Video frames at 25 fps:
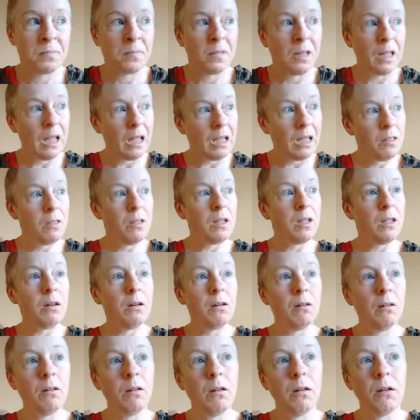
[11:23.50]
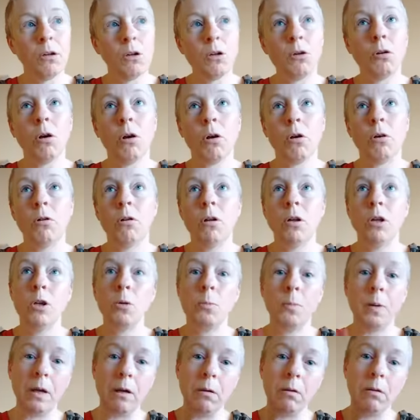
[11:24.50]
And then, you know,
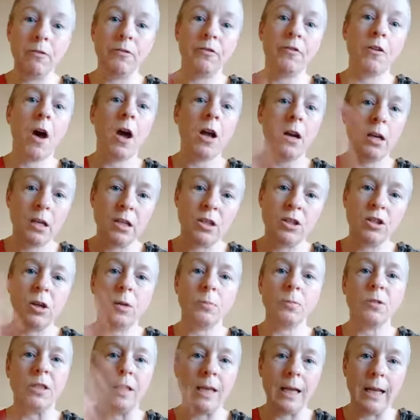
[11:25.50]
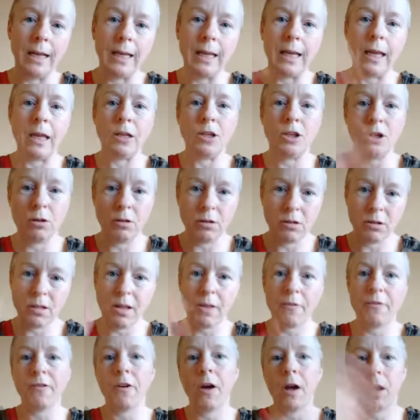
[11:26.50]
your parent finally stops yelling at you because
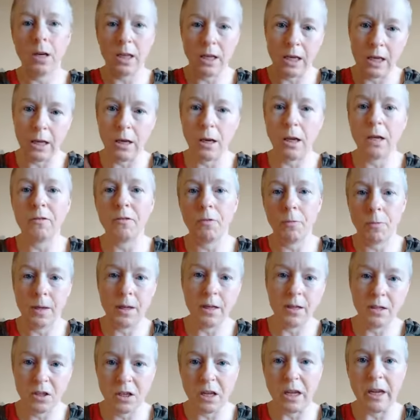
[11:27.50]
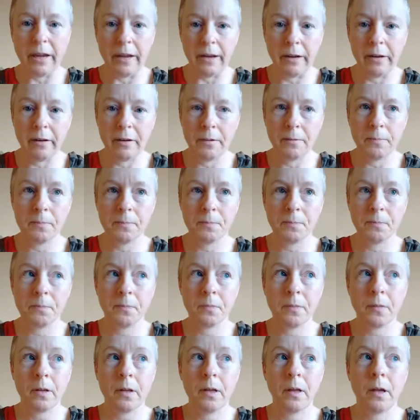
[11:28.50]
they finally get over being scared.
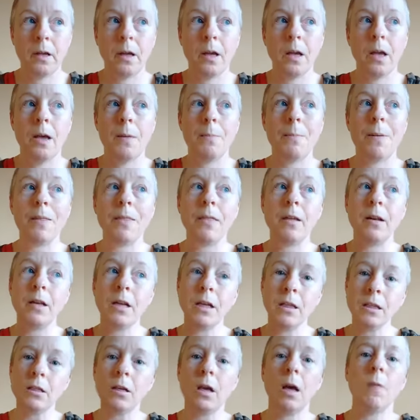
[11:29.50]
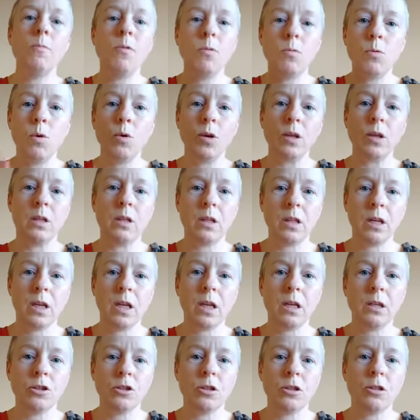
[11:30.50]
But the next time you walk into the
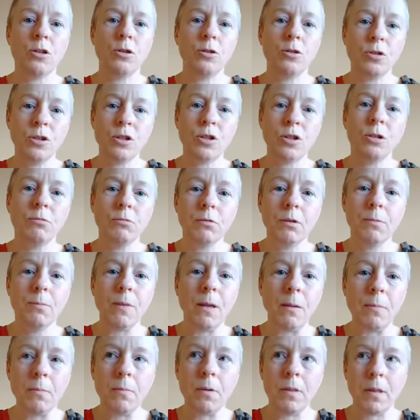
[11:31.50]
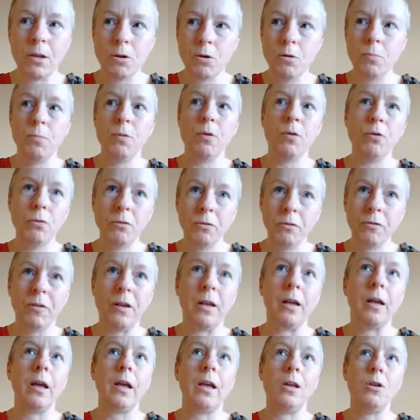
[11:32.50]
kitchen, you still remember that you burnt your
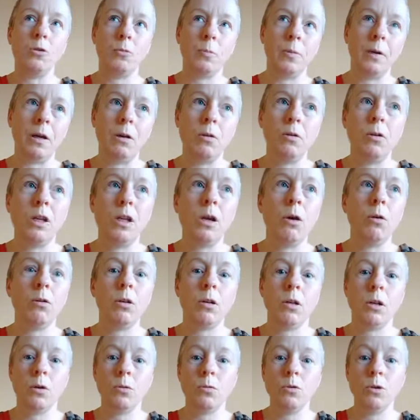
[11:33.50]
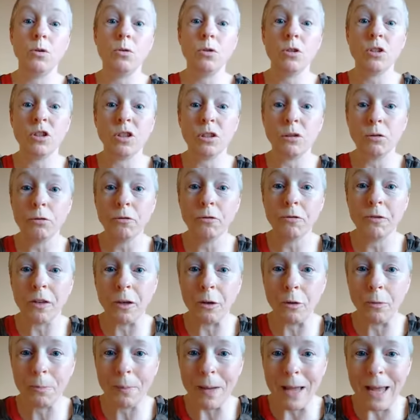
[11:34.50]
finger and your parent yelled at you and you still
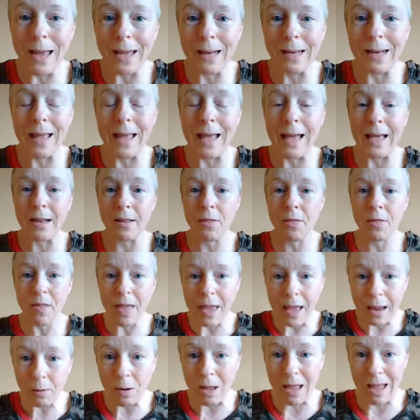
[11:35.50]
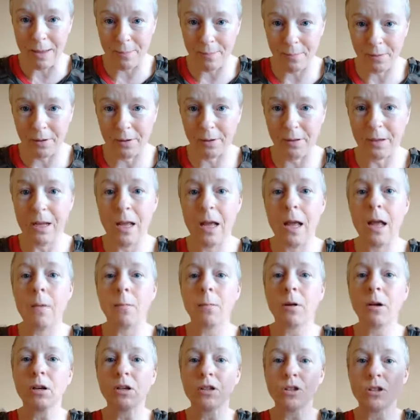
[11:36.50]
feel bad. Now, how did that happen?
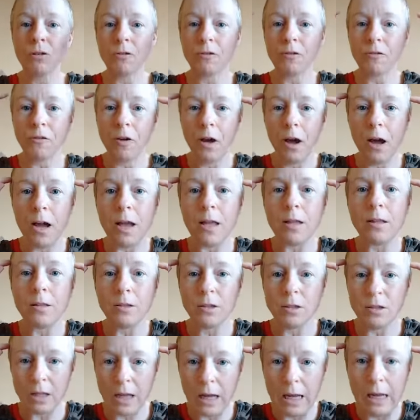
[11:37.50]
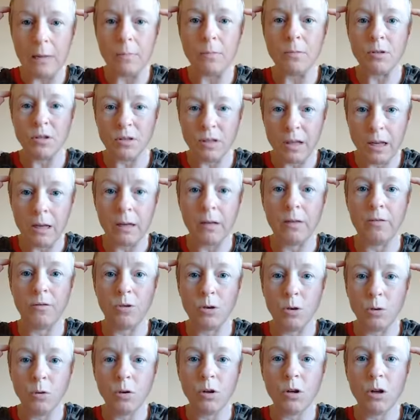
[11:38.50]
Because you fire the same set of
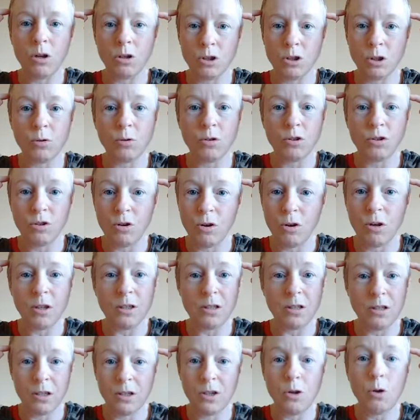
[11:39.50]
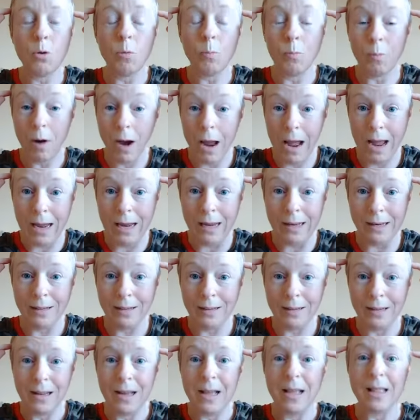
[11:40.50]
neurological circuits in your
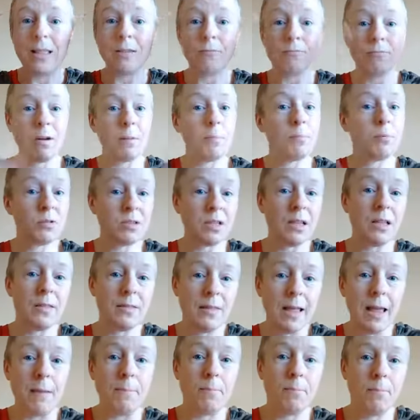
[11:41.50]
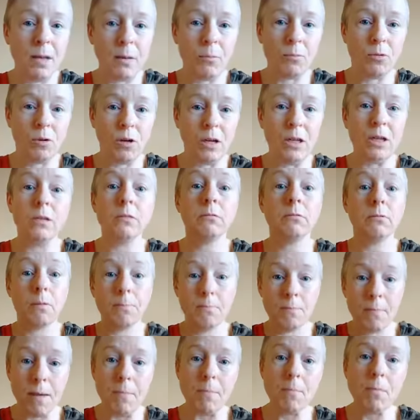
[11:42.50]
brain that represent that memory. You
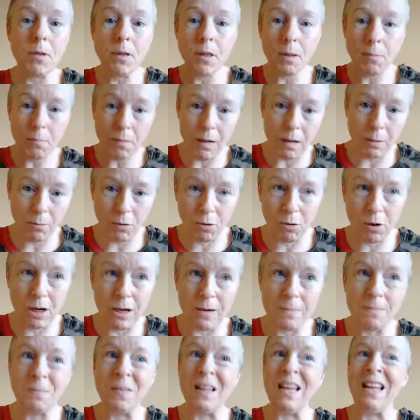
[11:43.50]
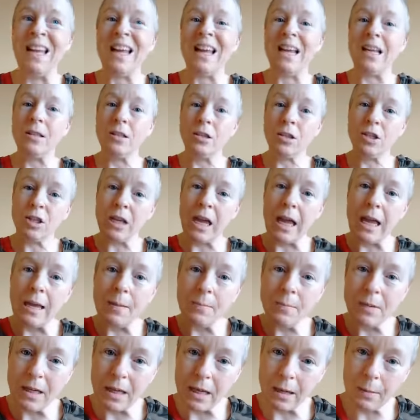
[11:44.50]
remember the memory and the
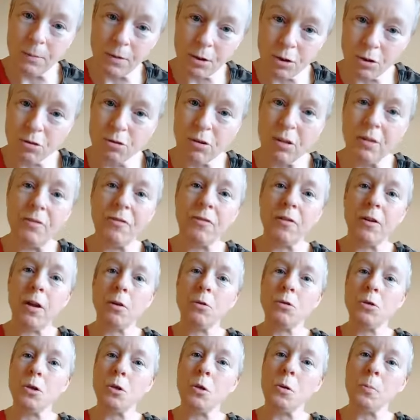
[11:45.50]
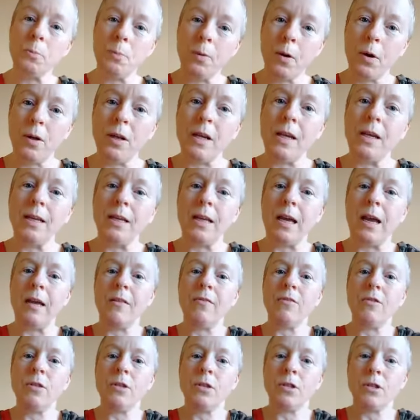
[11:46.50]
same chemistry flowed to your body and
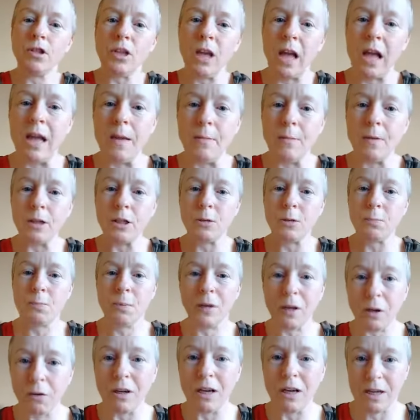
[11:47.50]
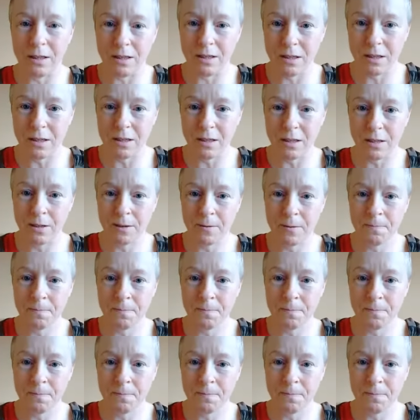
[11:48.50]
gave you the same experience.